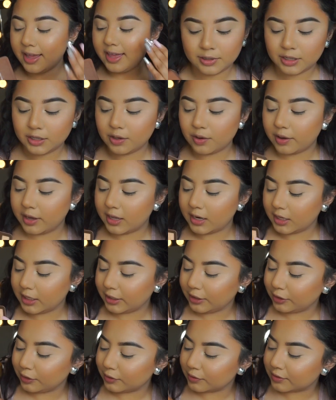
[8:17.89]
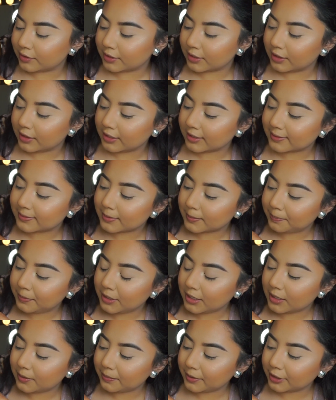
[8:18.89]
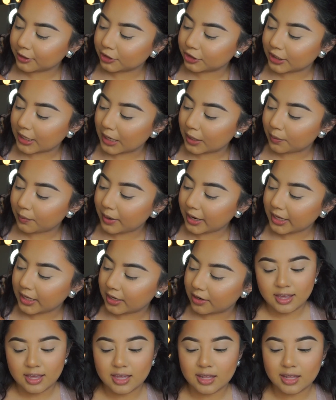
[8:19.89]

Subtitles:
I'm gonna go ahead and use this peanut butter shade right here,